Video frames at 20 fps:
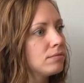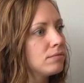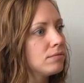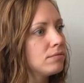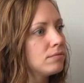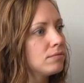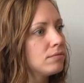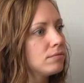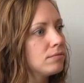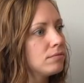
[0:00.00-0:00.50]

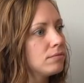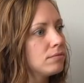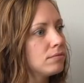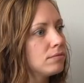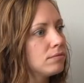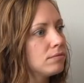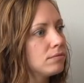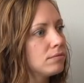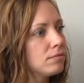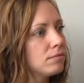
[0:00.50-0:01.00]

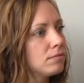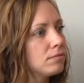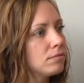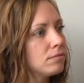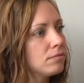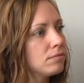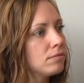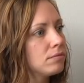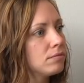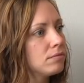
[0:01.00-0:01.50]

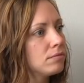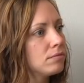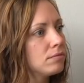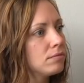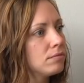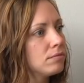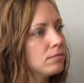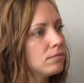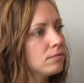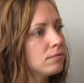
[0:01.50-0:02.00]

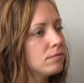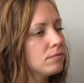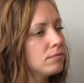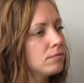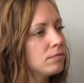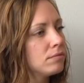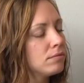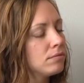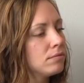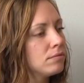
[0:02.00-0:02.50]

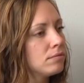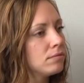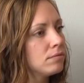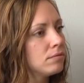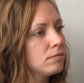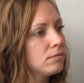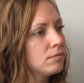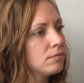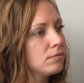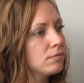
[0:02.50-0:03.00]

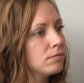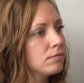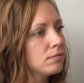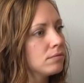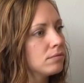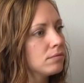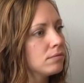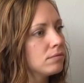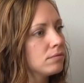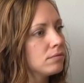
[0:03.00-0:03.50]

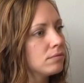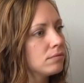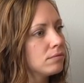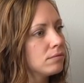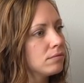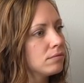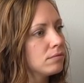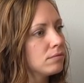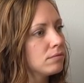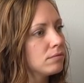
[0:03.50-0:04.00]
No words are spoken by the person on screen.